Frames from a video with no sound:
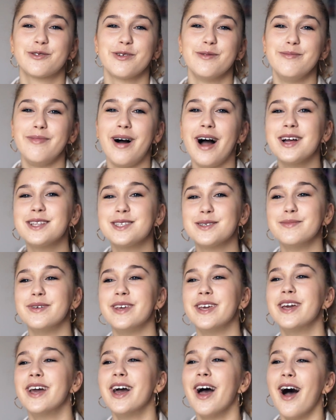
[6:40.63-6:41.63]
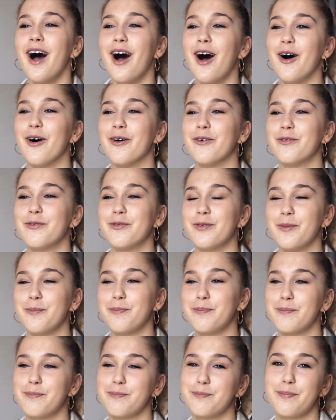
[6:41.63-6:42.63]
reminds me of
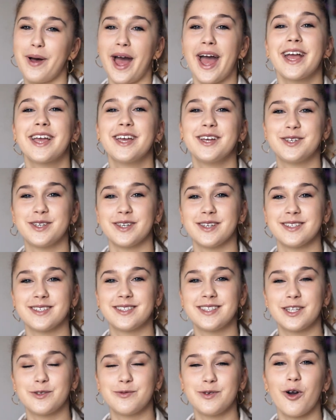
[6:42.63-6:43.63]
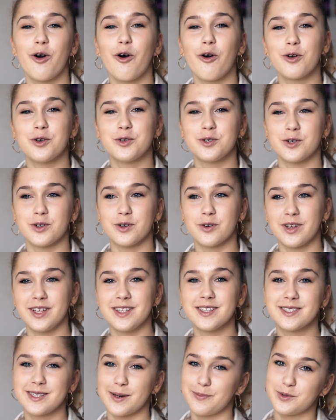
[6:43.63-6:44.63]
packages that we order
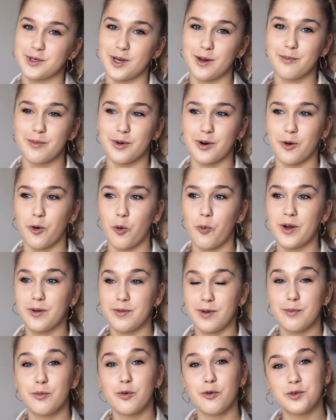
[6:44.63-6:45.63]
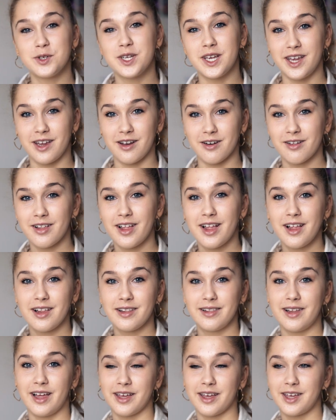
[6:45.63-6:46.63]
in September when we moved here.
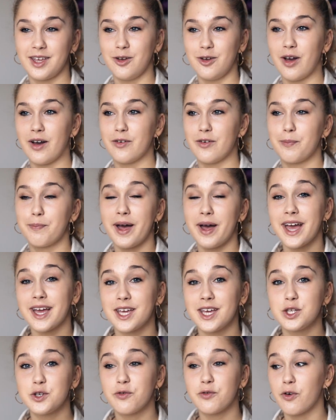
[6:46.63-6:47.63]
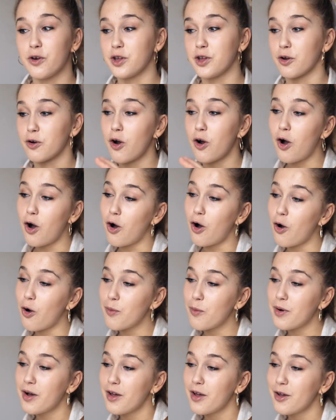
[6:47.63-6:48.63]
Like you have a package for your
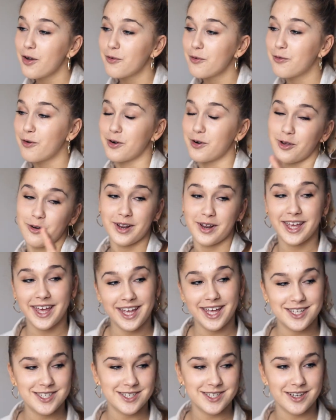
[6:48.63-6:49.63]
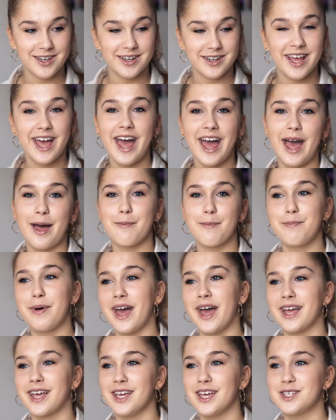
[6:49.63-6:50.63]
home, for your kitchen, and
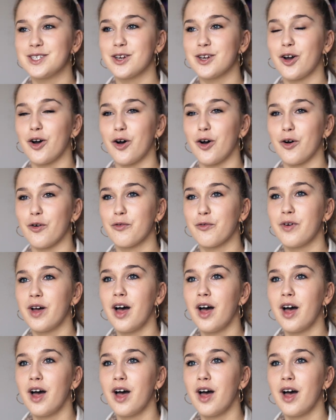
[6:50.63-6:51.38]
package of